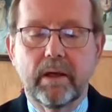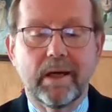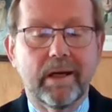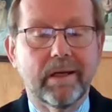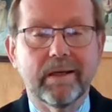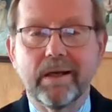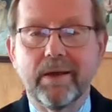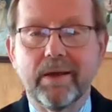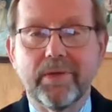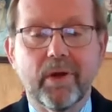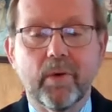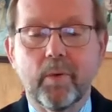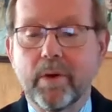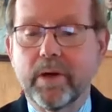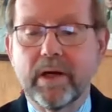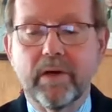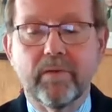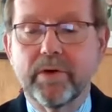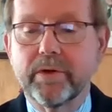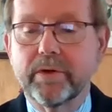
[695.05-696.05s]
had nothing
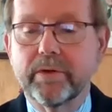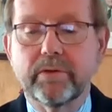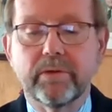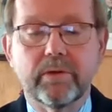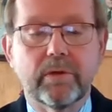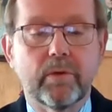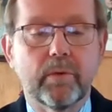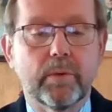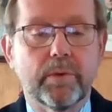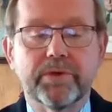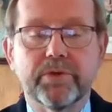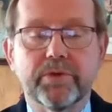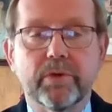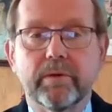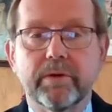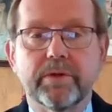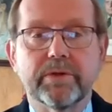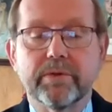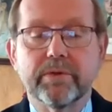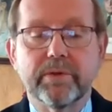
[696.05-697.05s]
whatever to do with
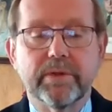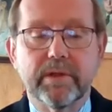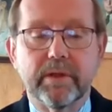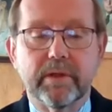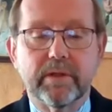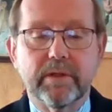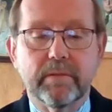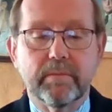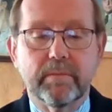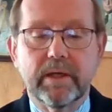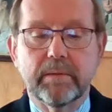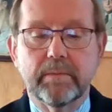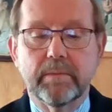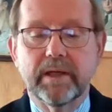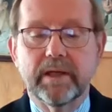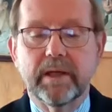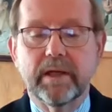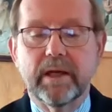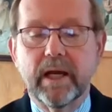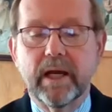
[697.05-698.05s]
juries of the Sixth
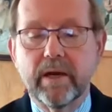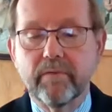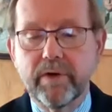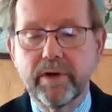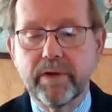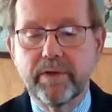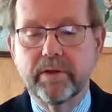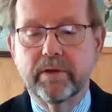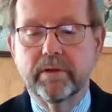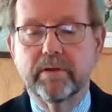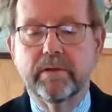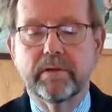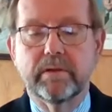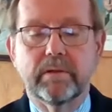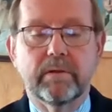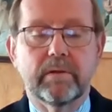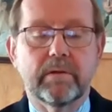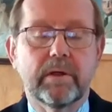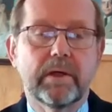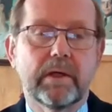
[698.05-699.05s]
Amendment, and everything to
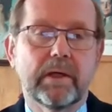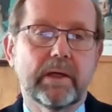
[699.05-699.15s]
do